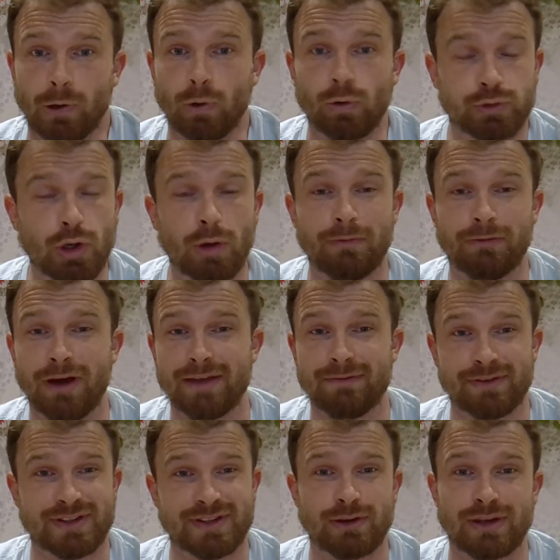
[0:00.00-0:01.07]
Or top 5
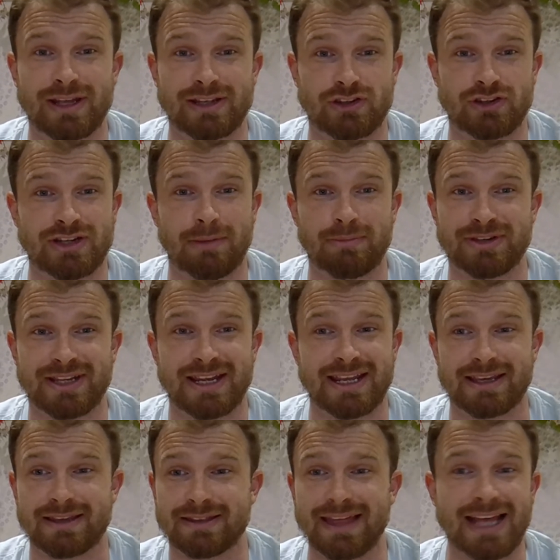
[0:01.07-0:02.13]
that still gets us Champions
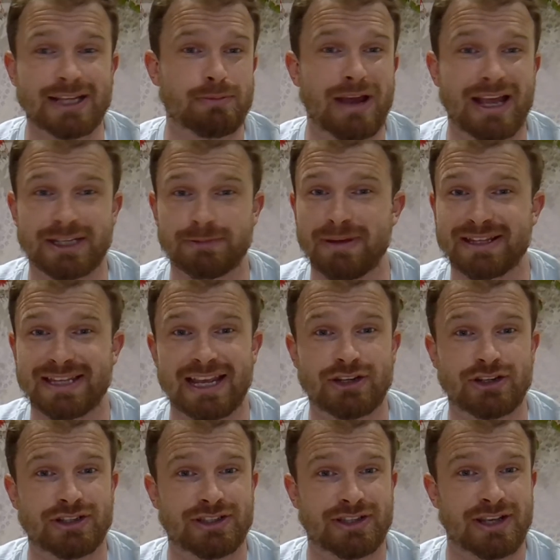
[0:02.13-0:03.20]
League. That's my
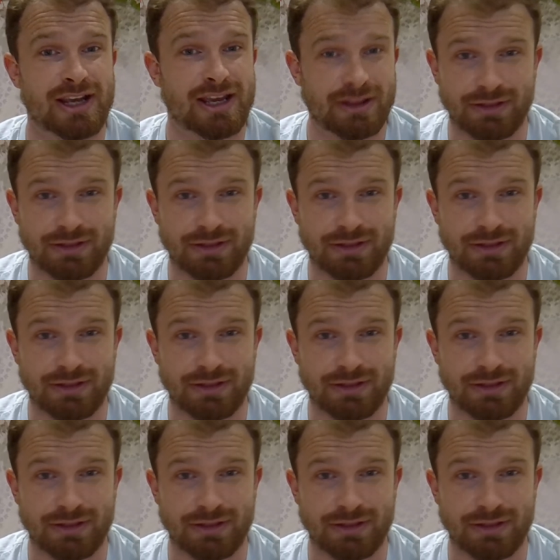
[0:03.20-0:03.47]
expectations.